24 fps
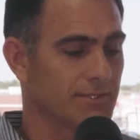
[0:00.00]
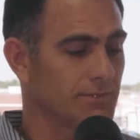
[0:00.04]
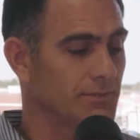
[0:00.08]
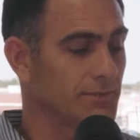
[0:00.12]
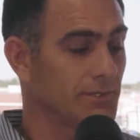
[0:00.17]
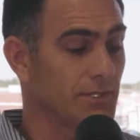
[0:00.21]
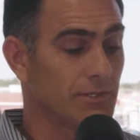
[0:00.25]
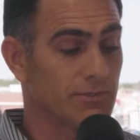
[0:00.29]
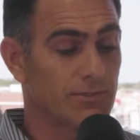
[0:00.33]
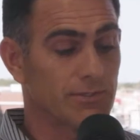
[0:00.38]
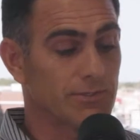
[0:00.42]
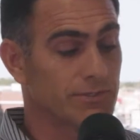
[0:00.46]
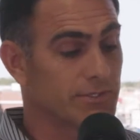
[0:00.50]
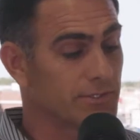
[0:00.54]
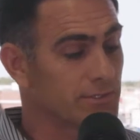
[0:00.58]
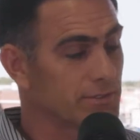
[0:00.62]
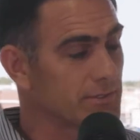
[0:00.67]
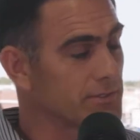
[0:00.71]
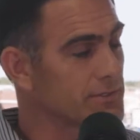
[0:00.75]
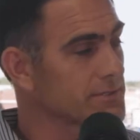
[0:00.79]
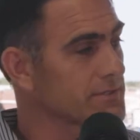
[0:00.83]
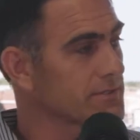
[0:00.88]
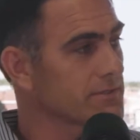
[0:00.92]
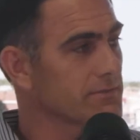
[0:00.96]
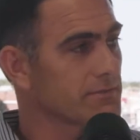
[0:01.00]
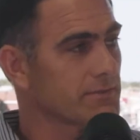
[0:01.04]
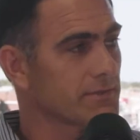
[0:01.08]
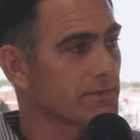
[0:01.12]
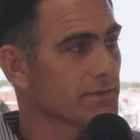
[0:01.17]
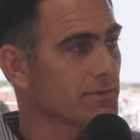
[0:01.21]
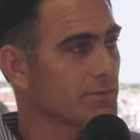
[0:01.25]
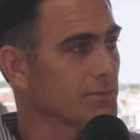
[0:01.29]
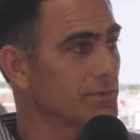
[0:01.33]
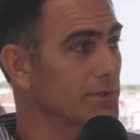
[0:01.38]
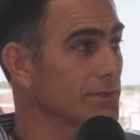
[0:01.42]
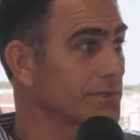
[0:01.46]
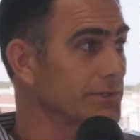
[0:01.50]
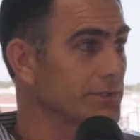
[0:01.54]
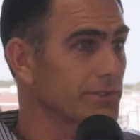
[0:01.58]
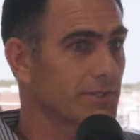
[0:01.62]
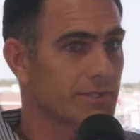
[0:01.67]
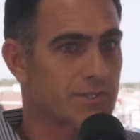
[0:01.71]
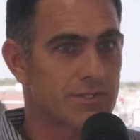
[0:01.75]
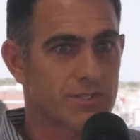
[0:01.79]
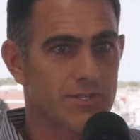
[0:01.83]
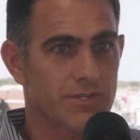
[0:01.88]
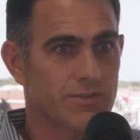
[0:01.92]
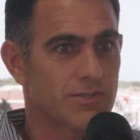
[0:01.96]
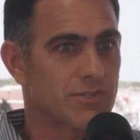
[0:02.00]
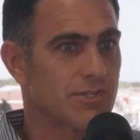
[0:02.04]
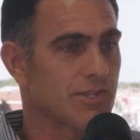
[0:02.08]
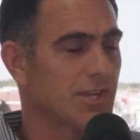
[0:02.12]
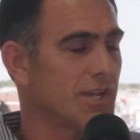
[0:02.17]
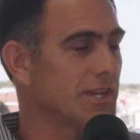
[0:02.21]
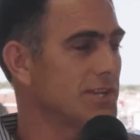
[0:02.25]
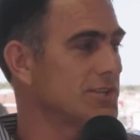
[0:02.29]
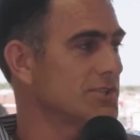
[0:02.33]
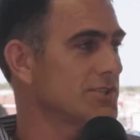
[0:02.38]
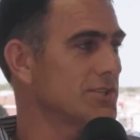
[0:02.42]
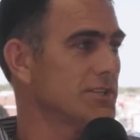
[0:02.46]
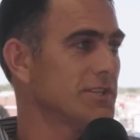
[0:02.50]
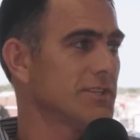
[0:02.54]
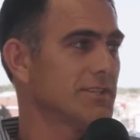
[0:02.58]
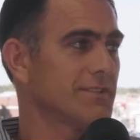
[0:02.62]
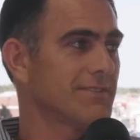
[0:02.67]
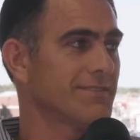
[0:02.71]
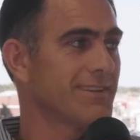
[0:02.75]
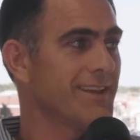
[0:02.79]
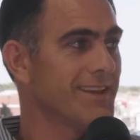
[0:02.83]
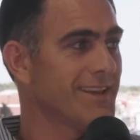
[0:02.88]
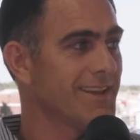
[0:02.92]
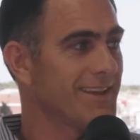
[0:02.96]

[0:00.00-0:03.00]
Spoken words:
local dues of the realtor association,